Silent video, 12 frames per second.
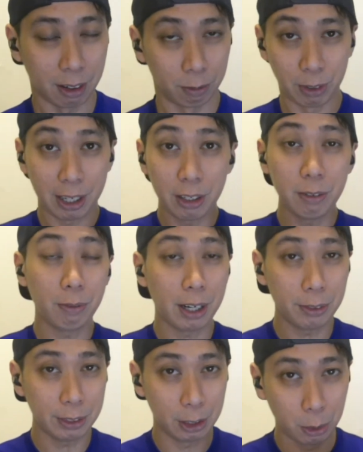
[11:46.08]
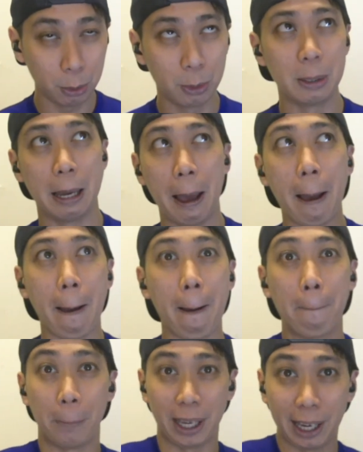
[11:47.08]
very, very good
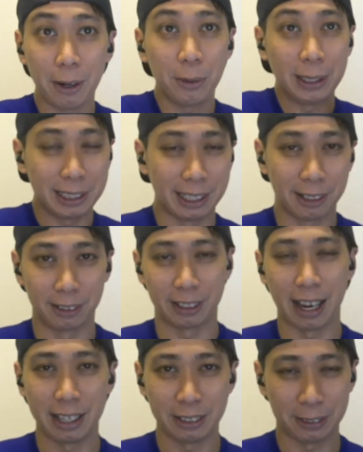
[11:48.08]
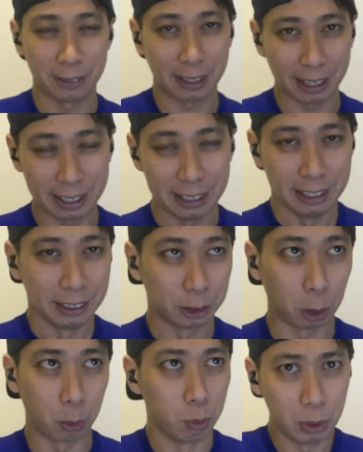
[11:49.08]
pairing here, guys. Okay,
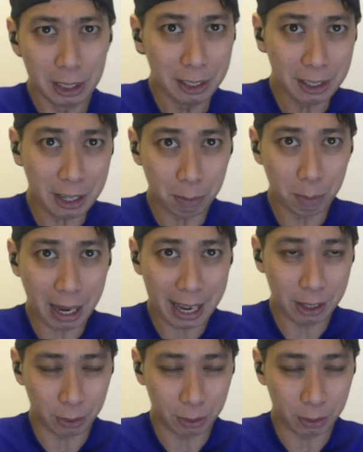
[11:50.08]
so really not bad.